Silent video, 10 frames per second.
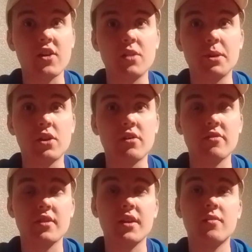could have been
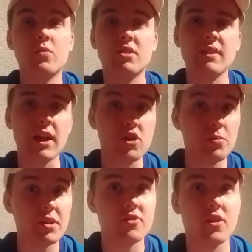costly. We did that a
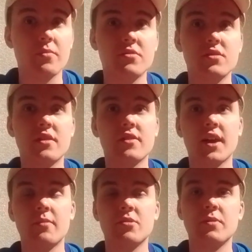couple of times in this
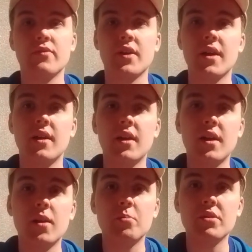game, to be fair.
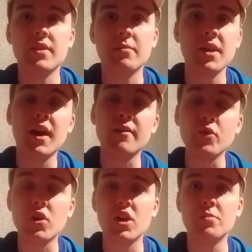But yeah, I
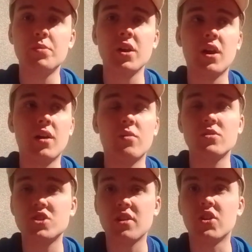thought
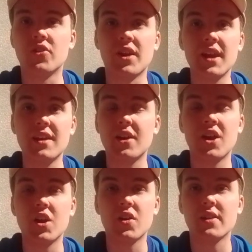QPR should have took the lead
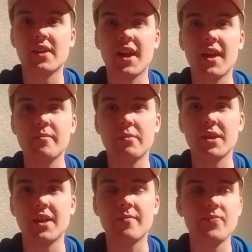early on in the game. I
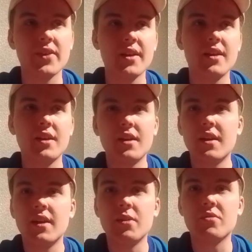mean,
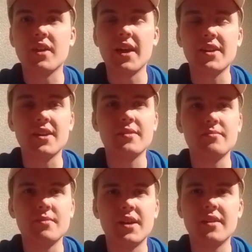it was a header,
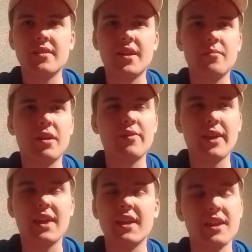and I
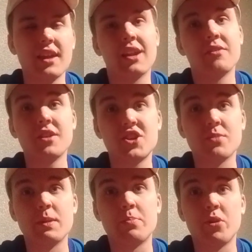think you
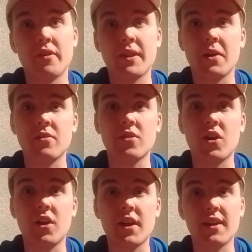should be putting that on
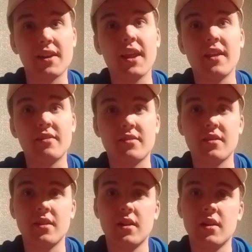target at least.